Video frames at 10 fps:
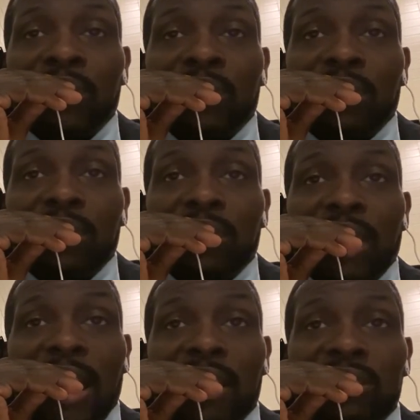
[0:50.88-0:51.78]
uh,
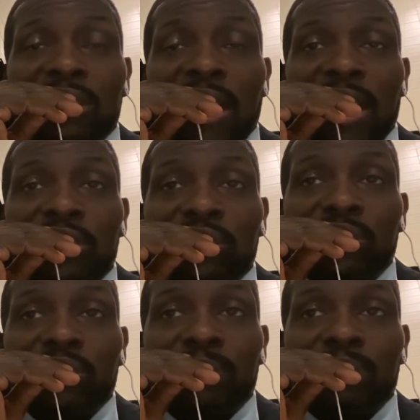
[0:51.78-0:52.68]
and a
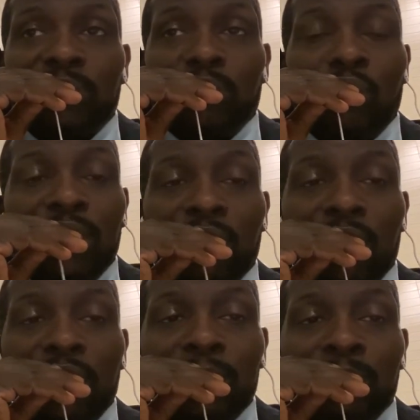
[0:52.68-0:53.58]
slasher point
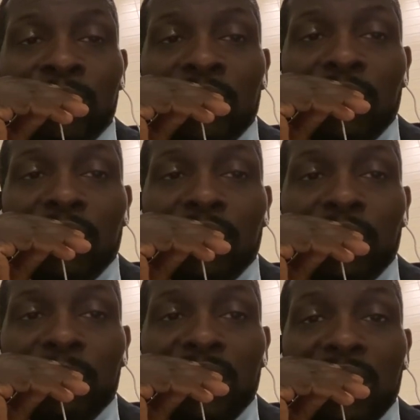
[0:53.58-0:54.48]
guard
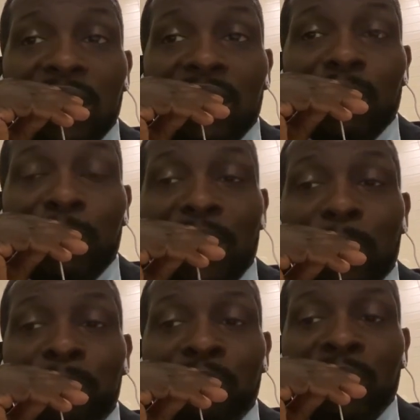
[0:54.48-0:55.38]
uh, that can help out